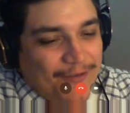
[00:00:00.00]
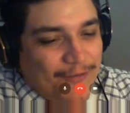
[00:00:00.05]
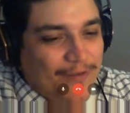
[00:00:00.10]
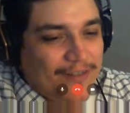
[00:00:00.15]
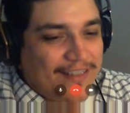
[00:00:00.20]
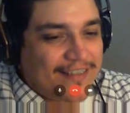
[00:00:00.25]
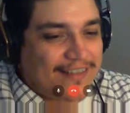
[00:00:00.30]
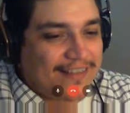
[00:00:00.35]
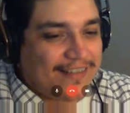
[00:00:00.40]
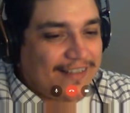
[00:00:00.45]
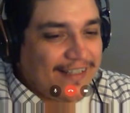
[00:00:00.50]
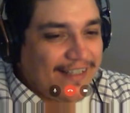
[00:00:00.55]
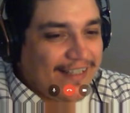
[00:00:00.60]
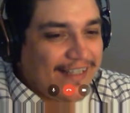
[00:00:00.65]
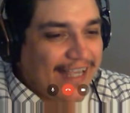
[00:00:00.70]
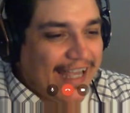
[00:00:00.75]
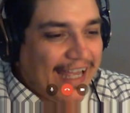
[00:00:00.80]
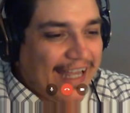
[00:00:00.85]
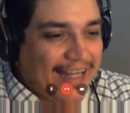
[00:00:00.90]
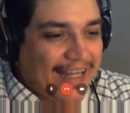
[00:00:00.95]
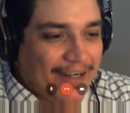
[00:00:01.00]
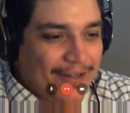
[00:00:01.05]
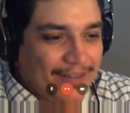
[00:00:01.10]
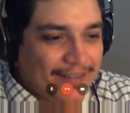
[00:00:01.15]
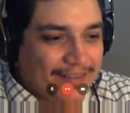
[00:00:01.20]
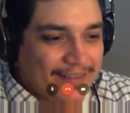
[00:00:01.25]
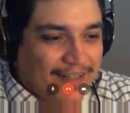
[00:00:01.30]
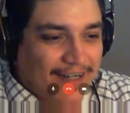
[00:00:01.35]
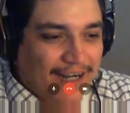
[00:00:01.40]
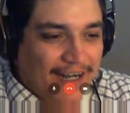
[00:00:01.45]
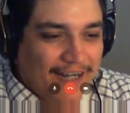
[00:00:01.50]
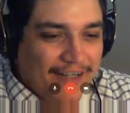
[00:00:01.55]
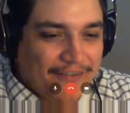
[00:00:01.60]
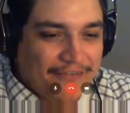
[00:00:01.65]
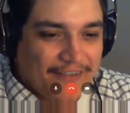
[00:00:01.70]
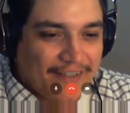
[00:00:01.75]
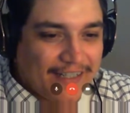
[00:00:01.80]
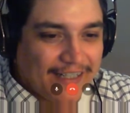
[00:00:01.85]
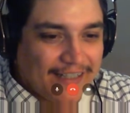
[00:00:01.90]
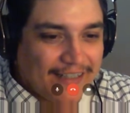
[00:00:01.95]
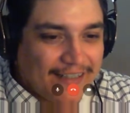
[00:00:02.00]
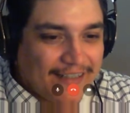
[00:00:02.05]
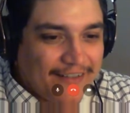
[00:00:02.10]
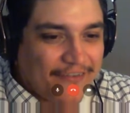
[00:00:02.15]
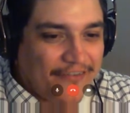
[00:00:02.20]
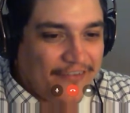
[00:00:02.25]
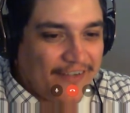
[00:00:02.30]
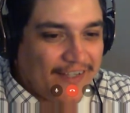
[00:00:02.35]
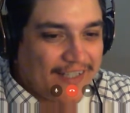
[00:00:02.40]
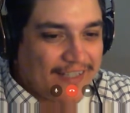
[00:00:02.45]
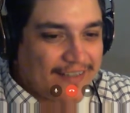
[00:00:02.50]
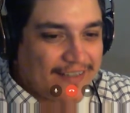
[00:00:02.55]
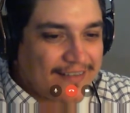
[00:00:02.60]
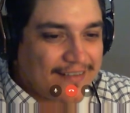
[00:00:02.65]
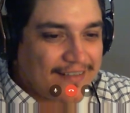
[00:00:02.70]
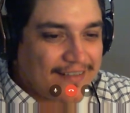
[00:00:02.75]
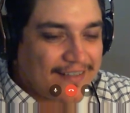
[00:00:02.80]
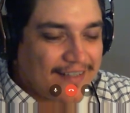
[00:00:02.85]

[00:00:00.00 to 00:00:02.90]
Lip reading: was the Ed Harris coughing fits?